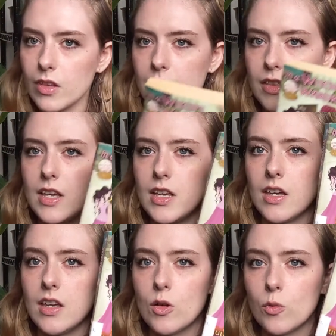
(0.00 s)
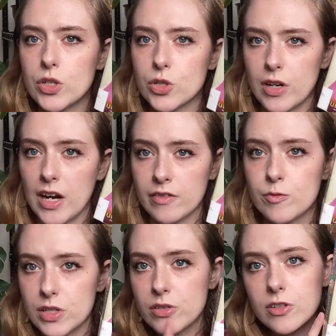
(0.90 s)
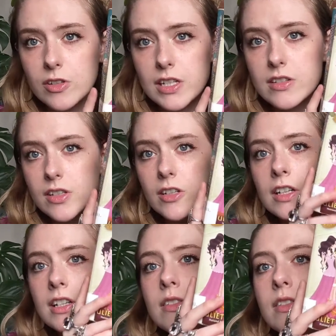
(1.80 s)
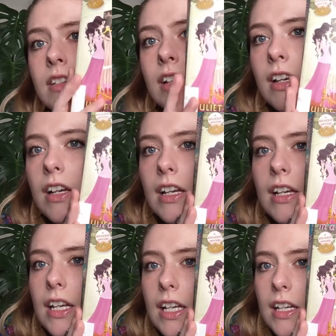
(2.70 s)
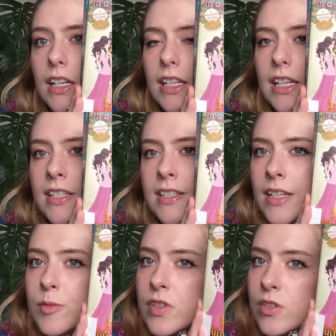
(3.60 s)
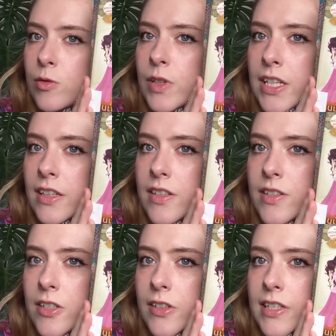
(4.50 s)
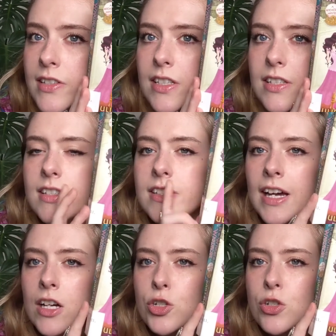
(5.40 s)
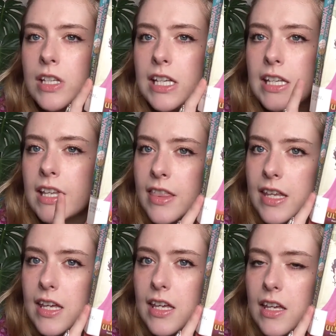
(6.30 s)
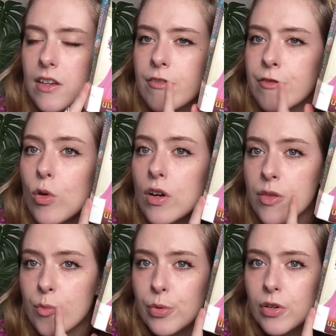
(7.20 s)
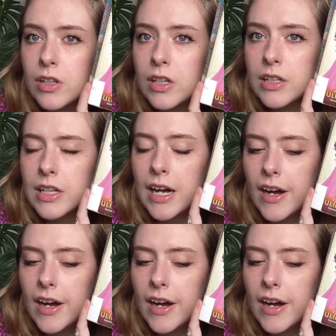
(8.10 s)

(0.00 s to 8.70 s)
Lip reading: the Witchcraft mystery series. Yes, I'm still reading this series. This is actually the 4th book.